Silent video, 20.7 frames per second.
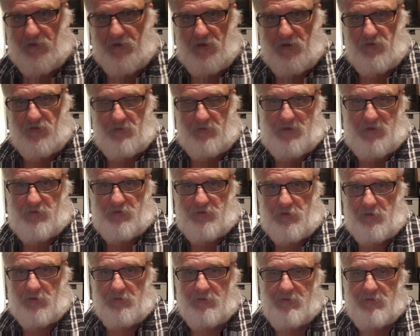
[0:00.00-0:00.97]
things to be
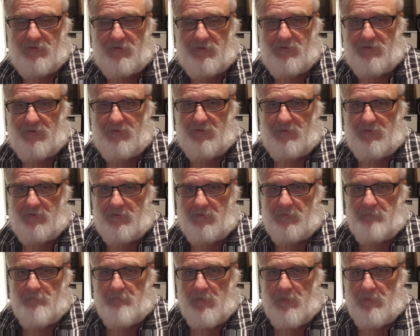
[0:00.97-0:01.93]
true.
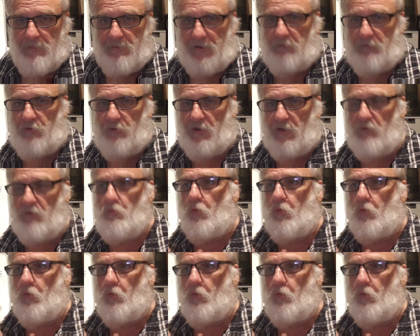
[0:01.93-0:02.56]
They really